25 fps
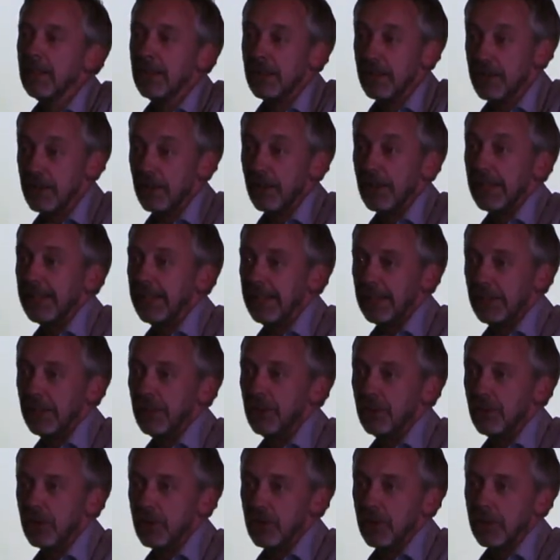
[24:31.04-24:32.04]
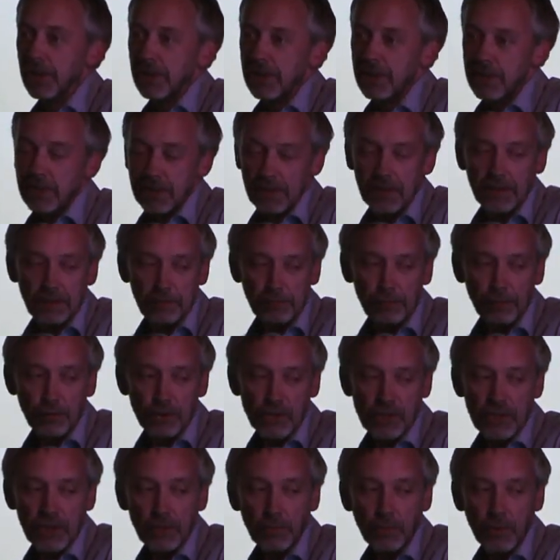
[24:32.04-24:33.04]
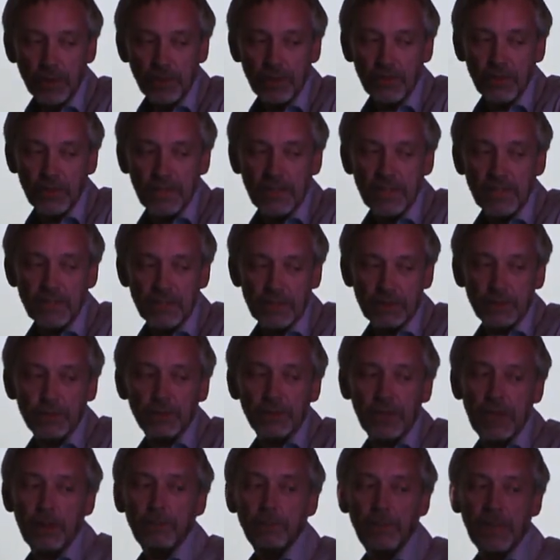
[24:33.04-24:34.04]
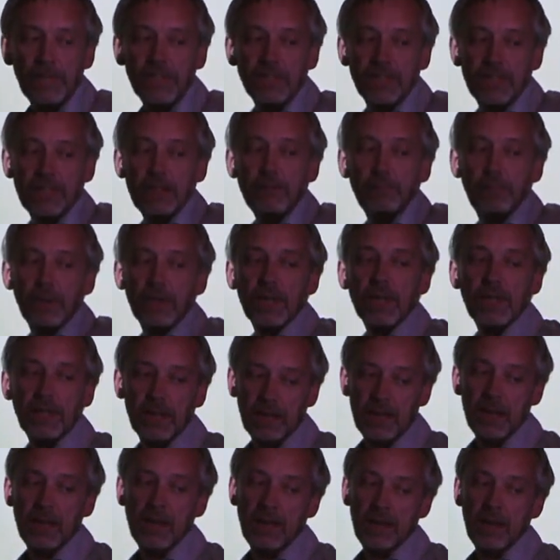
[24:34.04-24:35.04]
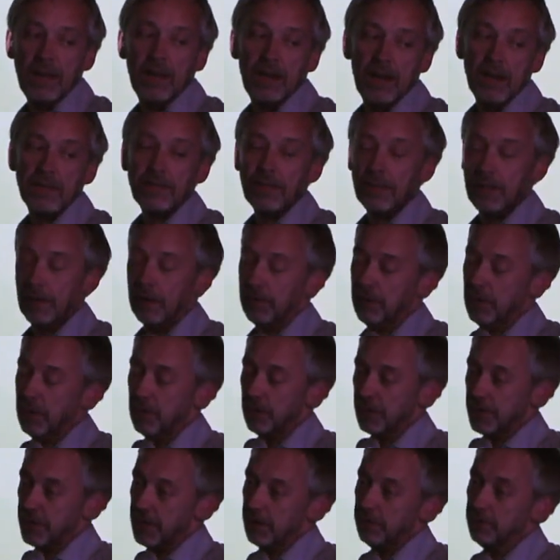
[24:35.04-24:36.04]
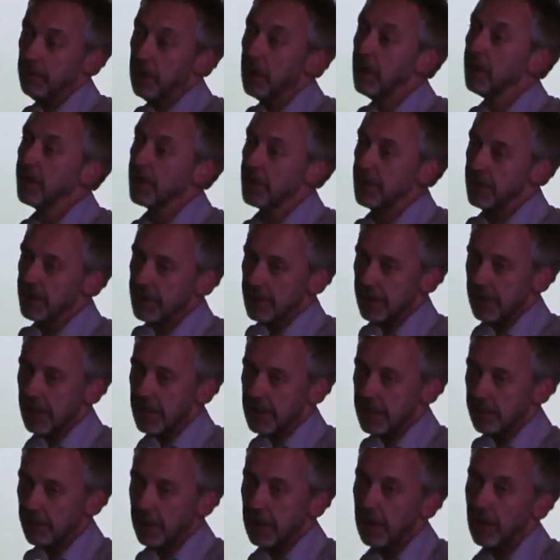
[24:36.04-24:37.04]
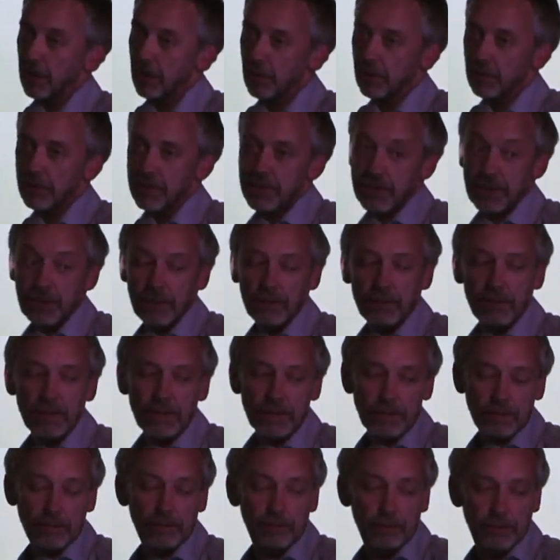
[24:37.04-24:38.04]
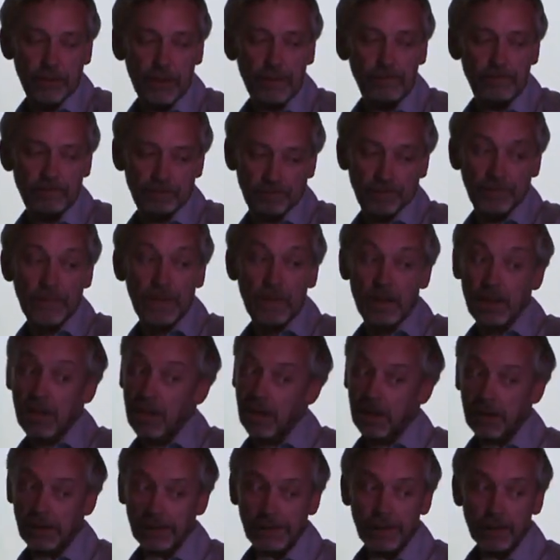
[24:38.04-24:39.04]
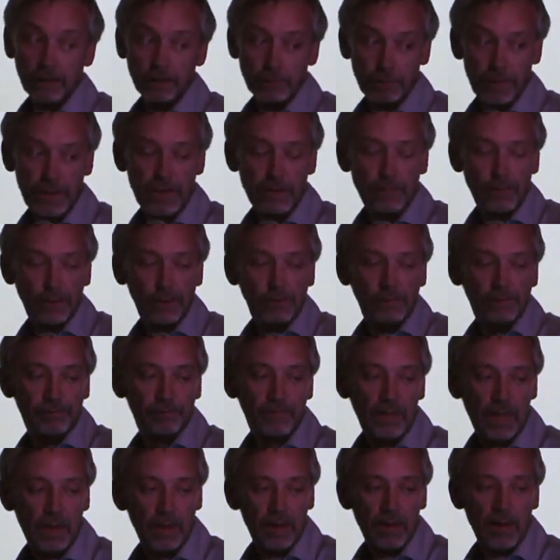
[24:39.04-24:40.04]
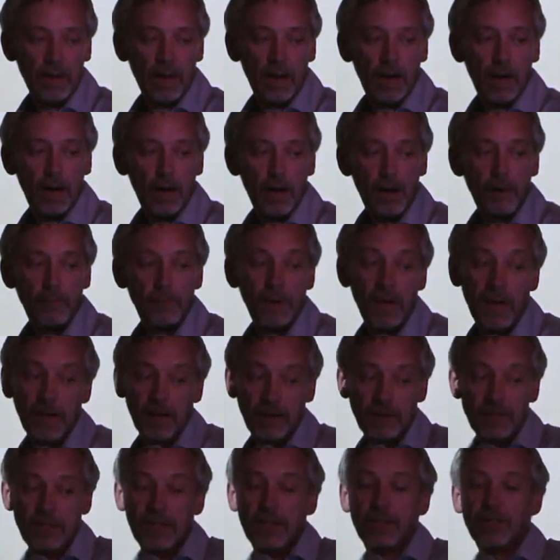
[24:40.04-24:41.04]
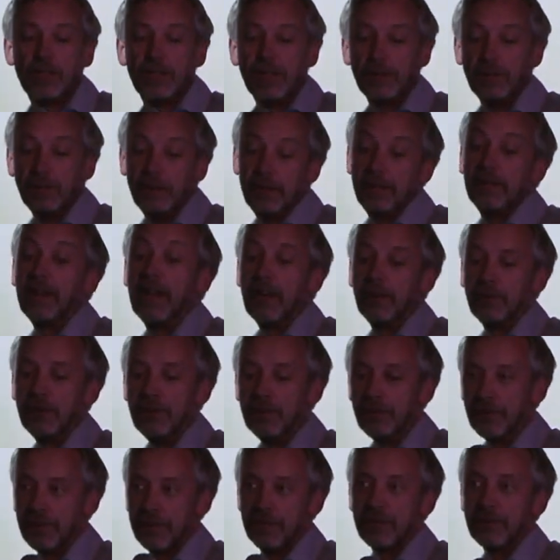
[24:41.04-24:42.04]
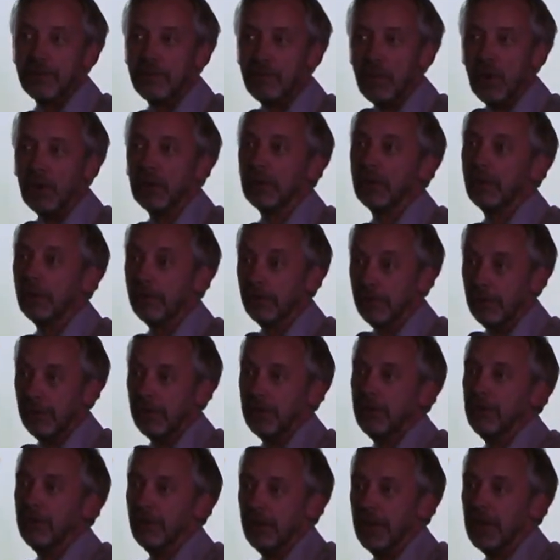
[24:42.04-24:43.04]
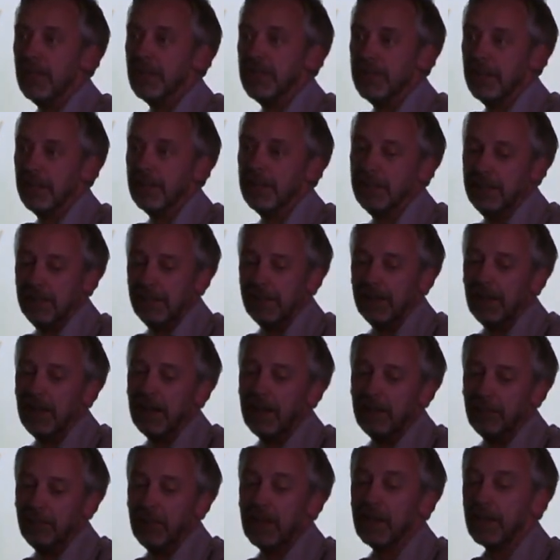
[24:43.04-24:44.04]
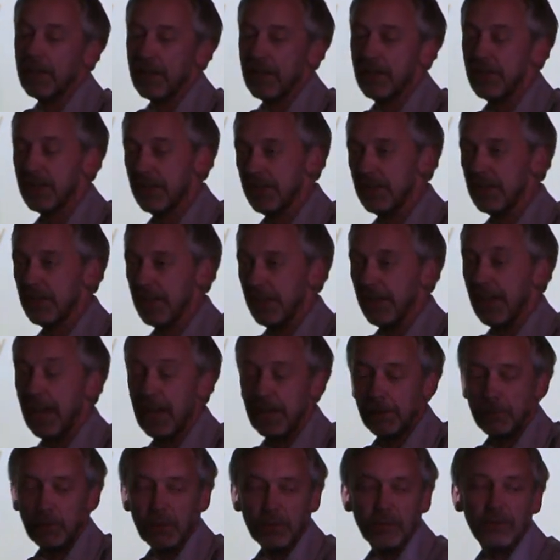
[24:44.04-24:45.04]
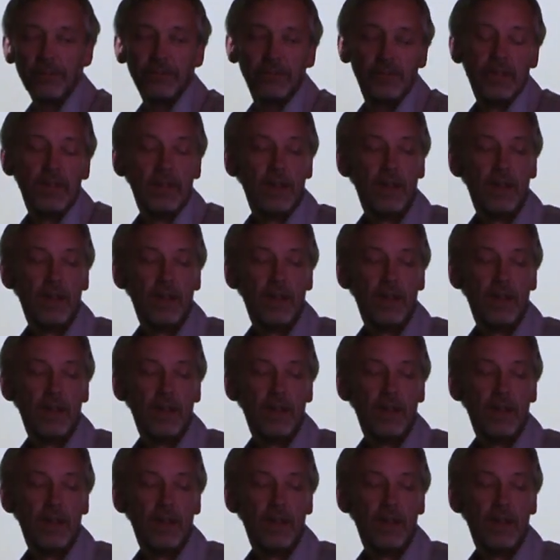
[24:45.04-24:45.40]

designing new drugs, and unfortunately one of these, called MPTP, ended up causing Parkinsonism in a whole series of young people. And it's actually now used as a model for creating Parkinson's in animals.